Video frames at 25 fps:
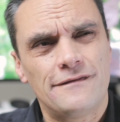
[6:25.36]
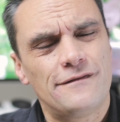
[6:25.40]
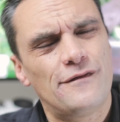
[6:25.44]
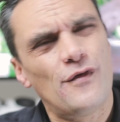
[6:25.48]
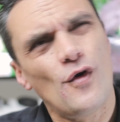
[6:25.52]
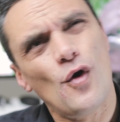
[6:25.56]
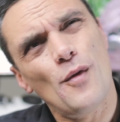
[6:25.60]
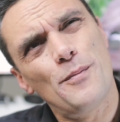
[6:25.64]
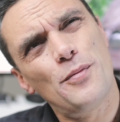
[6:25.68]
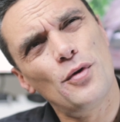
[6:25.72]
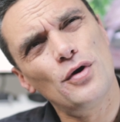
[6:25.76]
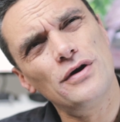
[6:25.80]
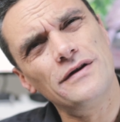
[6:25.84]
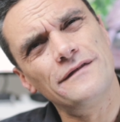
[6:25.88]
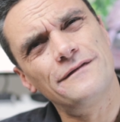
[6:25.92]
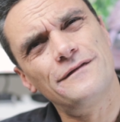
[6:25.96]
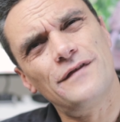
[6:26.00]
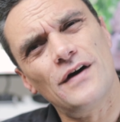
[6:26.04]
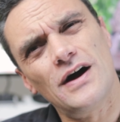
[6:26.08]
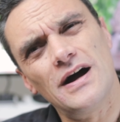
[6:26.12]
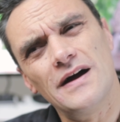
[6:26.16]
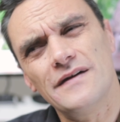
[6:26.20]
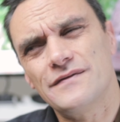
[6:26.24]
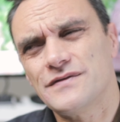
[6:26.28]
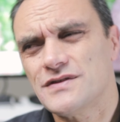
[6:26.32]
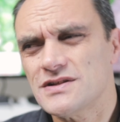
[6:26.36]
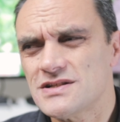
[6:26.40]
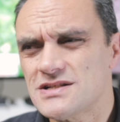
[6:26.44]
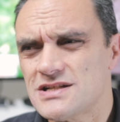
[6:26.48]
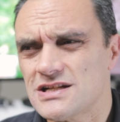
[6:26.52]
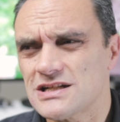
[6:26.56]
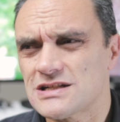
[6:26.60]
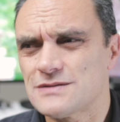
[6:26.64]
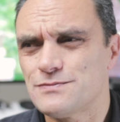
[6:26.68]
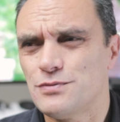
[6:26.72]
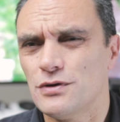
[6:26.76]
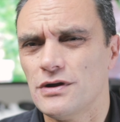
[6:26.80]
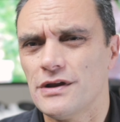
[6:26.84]
4.5 to
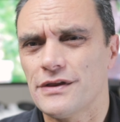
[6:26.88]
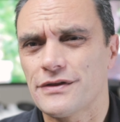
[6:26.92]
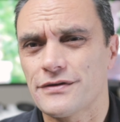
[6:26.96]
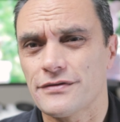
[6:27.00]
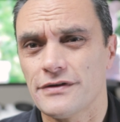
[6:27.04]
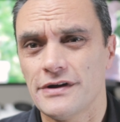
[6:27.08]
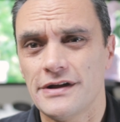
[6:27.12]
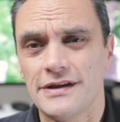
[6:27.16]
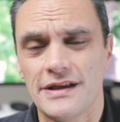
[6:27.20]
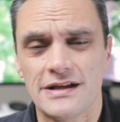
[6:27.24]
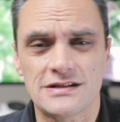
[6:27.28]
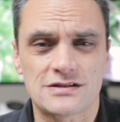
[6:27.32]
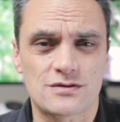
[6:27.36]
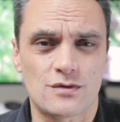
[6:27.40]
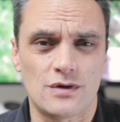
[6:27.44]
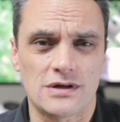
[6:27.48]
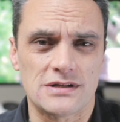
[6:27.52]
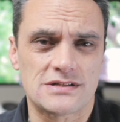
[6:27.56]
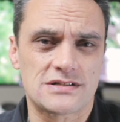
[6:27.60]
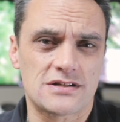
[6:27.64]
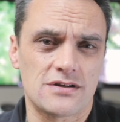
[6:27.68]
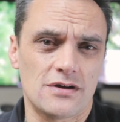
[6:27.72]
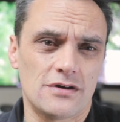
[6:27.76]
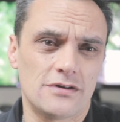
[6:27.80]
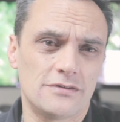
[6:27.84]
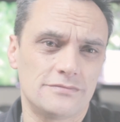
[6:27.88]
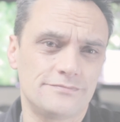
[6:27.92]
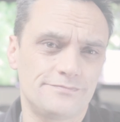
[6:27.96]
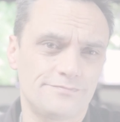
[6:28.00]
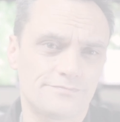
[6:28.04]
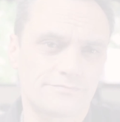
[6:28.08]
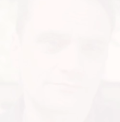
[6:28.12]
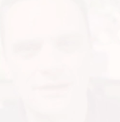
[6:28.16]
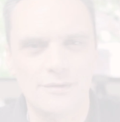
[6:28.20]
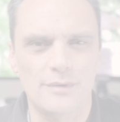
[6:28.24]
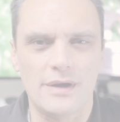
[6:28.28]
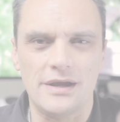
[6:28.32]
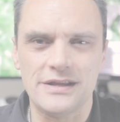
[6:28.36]
6.3, that's quite slow.
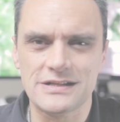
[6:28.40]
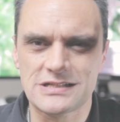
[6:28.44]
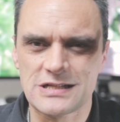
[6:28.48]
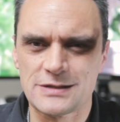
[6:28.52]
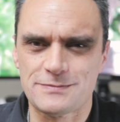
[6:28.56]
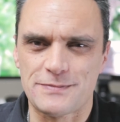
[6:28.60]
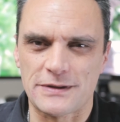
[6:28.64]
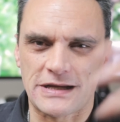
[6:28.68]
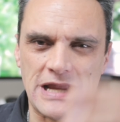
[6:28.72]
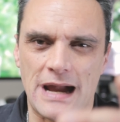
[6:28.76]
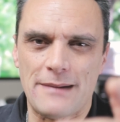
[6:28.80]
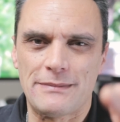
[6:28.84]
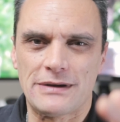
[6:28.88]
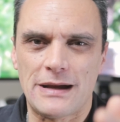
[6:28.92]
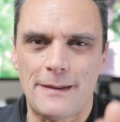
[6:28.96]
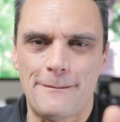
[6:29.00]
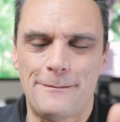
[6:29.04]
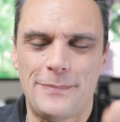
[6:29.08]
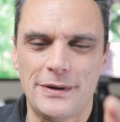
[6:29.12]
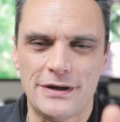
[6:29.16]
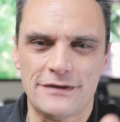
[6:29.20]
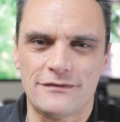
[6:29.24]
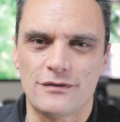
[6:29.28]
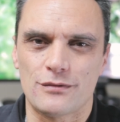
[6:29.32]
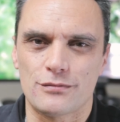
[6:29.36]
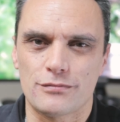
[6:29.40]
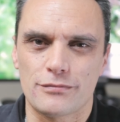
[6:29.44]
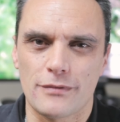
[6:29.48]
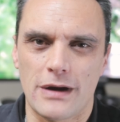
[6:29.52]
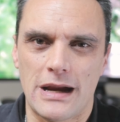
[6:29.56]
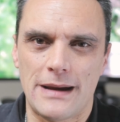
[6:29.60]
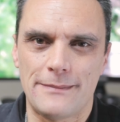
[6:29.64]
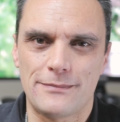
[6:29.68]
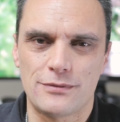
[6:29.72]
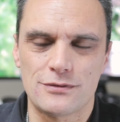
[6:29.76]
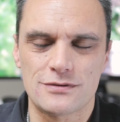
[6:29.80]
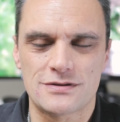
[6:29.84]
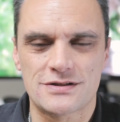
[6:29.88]
Anyway, this is becoming a bit of a
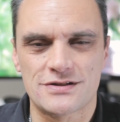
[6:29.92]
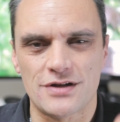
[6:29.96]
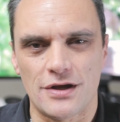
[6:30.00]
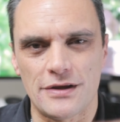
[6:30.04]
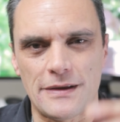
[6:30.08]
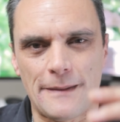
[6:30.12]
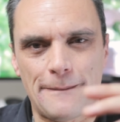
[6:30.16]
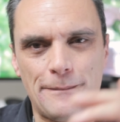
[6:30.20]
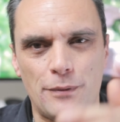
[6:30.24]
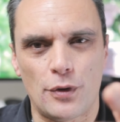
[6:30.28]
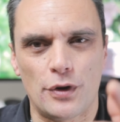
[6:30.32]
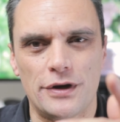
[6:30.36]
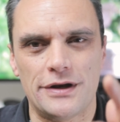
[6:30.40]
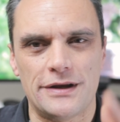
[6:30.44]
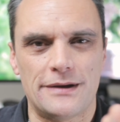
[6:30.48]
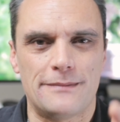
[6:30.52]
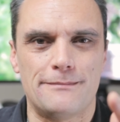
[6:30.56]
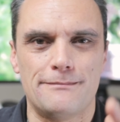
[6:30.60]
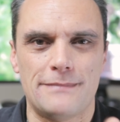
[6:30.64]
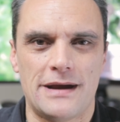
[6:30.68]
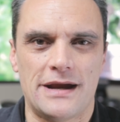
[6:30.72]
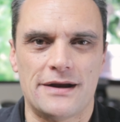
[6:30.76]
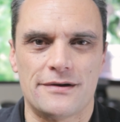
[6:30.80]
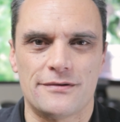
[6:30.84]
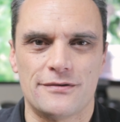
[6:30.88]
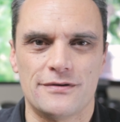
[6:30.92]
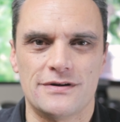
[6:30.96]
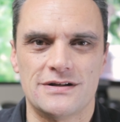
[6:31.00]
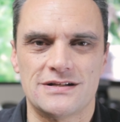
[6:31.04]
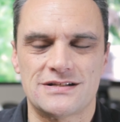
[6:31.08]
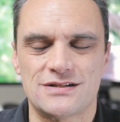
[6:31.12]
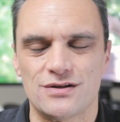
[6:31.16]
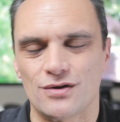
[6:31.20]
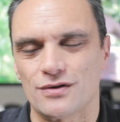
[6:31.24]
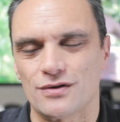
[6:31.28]
ramble, so the point of the matter is,